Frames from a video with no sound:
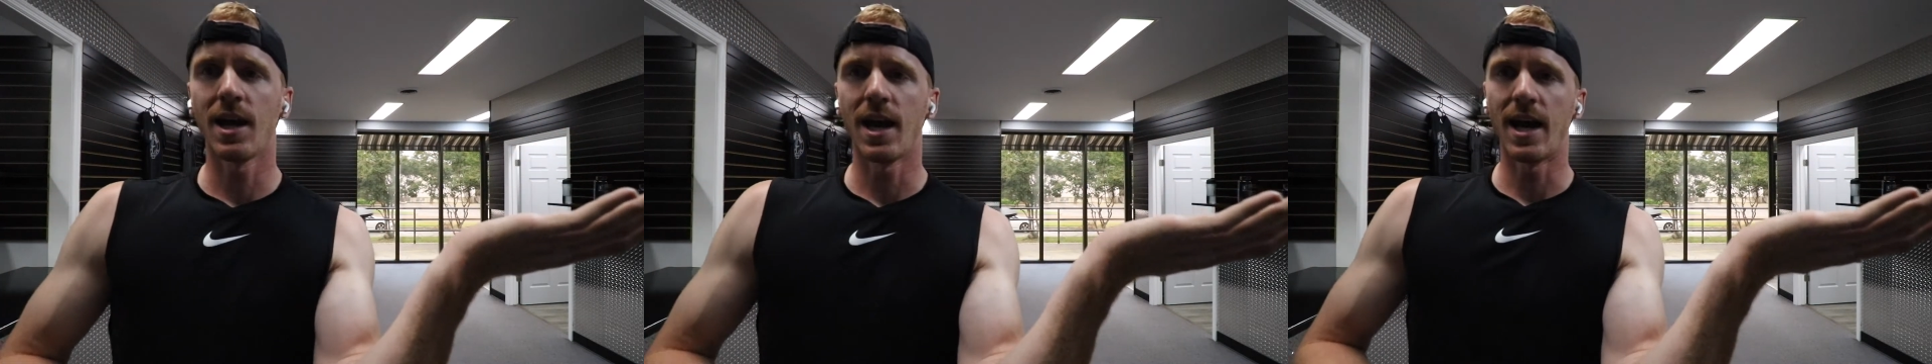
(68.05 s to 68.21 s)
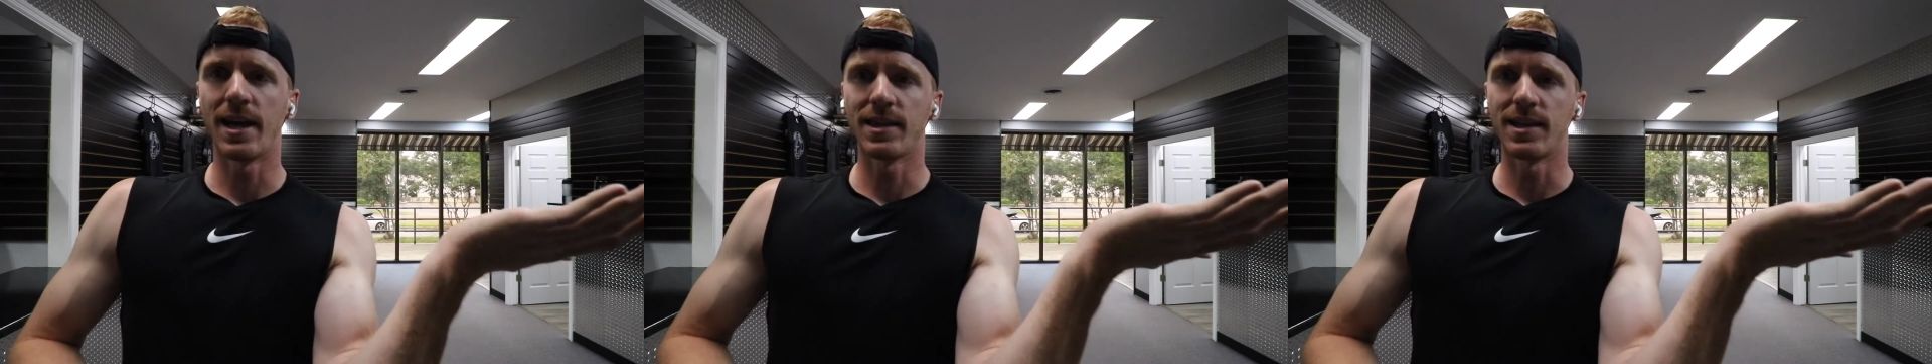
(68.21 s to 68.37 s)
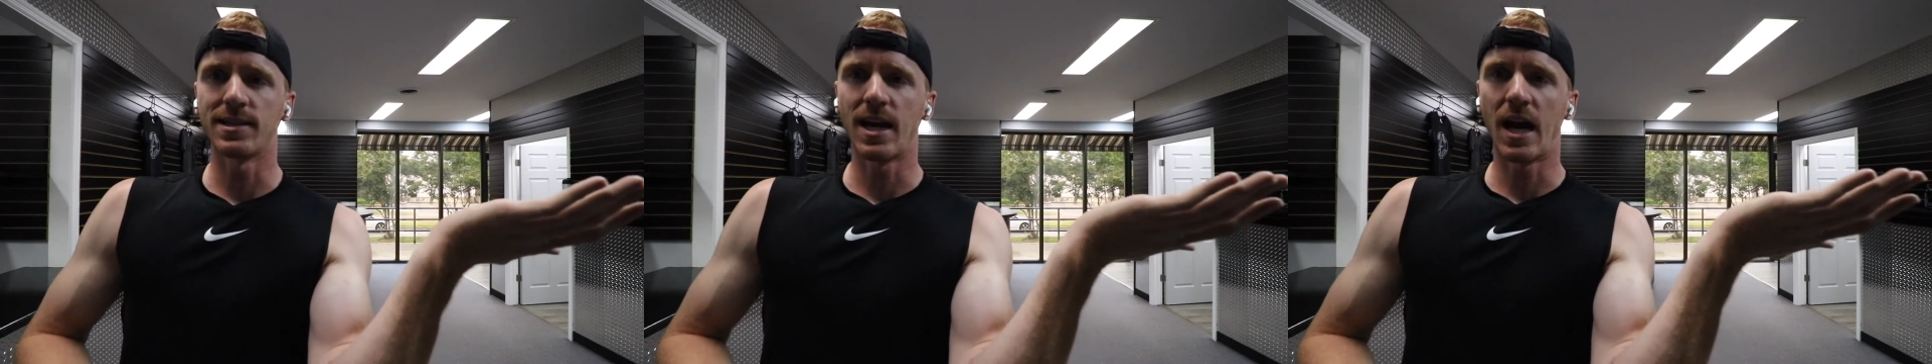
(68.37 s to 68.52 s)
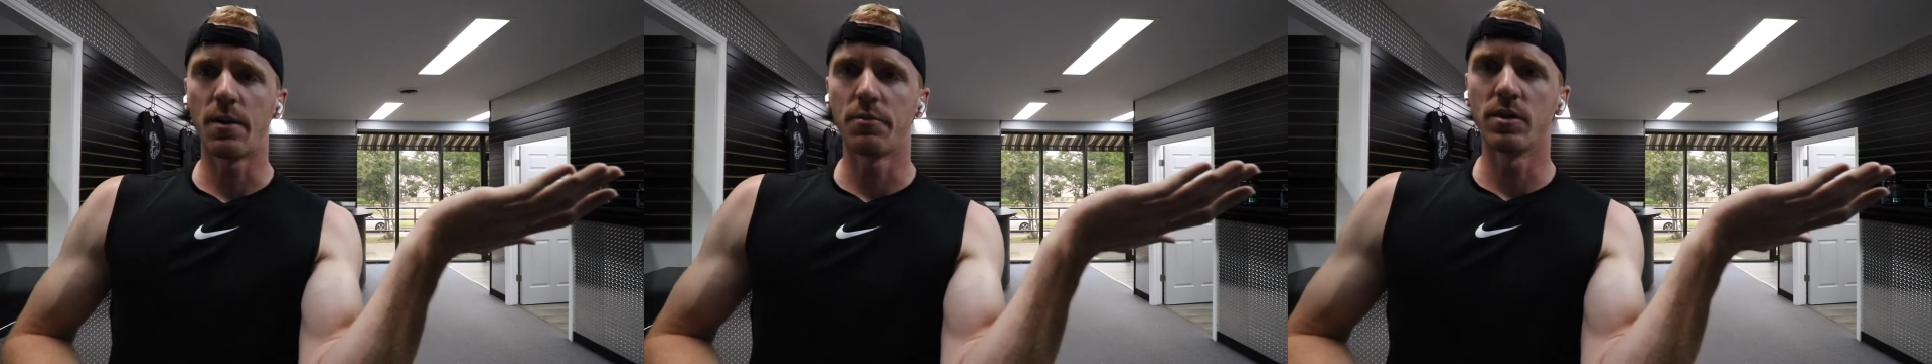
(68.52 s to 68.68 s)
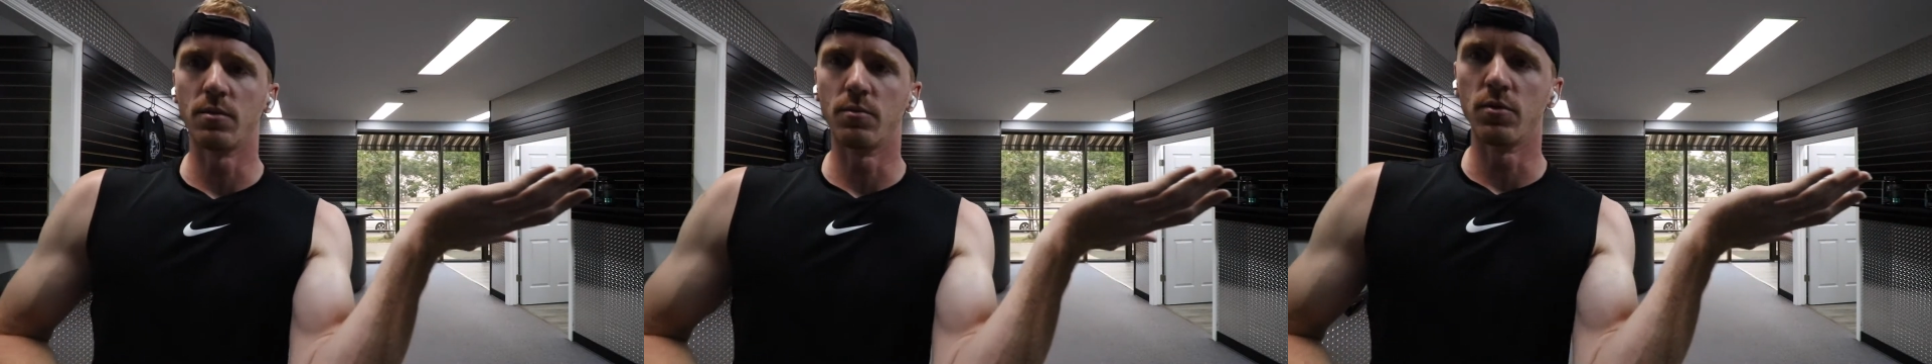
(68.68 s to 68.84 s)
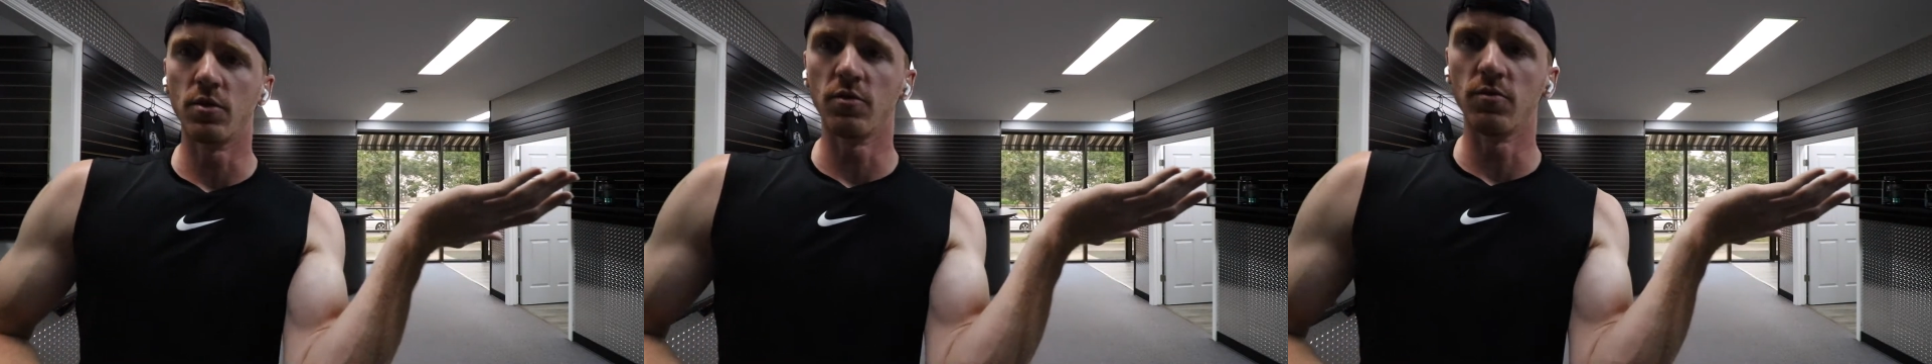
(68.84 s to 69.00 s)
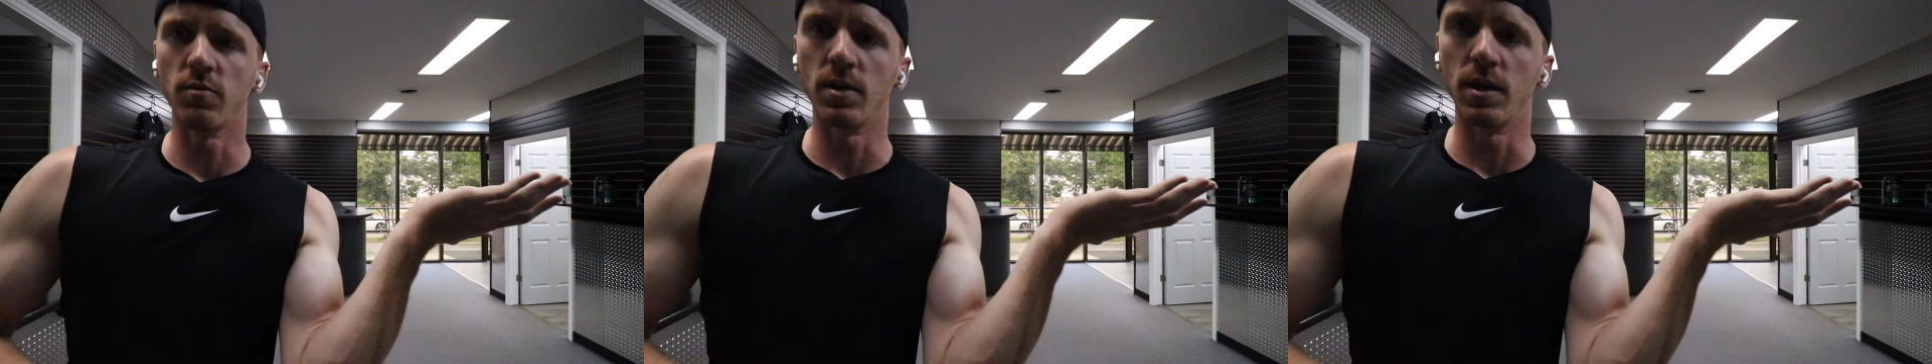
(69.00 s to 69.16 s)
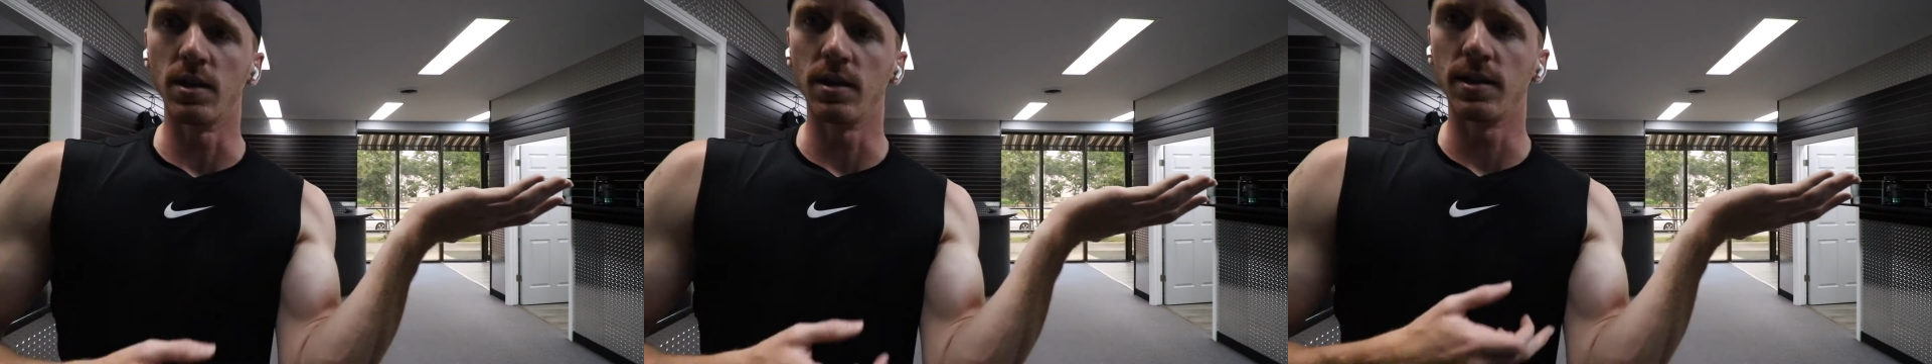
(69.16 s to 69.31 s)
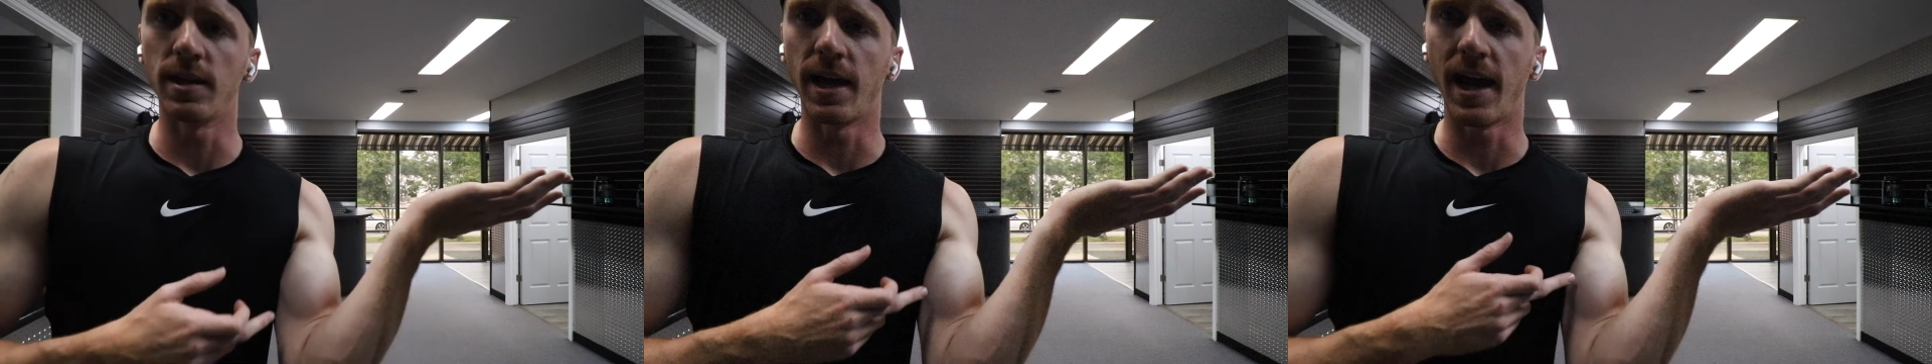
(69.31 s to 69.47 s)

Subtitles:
at the top of the movement,